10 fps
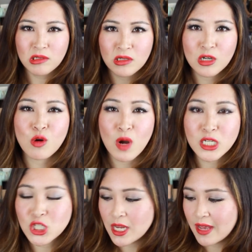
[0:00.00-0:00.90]

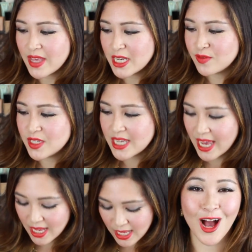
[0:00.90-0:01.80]
crunchy at the end of the
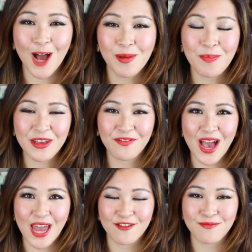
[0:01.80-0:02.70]
day. I'm a big
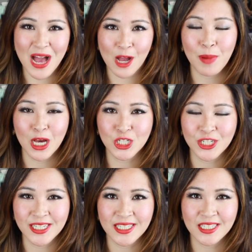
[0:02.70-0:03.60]
fan of MAC
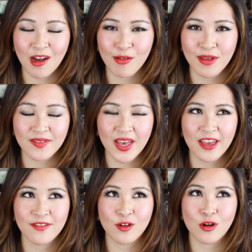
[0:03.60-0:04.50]
blushes. I think
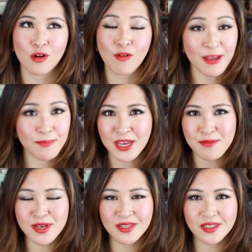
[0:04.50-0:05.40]
they've got great
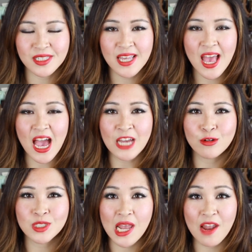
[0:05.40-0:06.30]
pigments, and
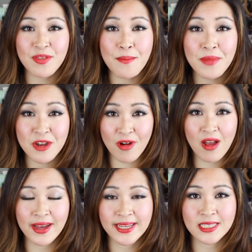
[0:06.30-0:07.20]
also I love the
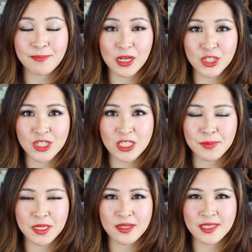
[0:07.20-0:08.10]
mineralized blushes
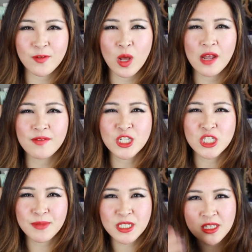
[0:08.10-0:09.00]
because they've got a lovely
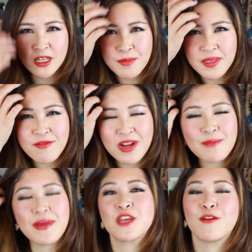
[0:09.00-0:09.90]
shimmer to them, and they
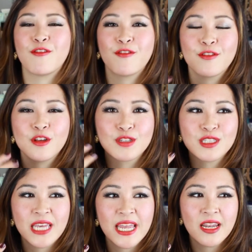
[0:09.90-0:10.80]
really make your
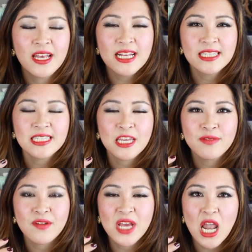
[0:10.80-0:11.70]
skin
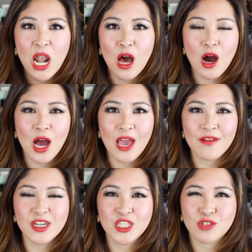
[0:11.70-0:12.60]
seem very
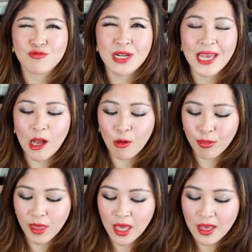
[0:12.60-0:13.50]
alive and just really
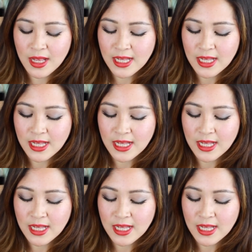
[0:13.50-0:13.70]
healthy.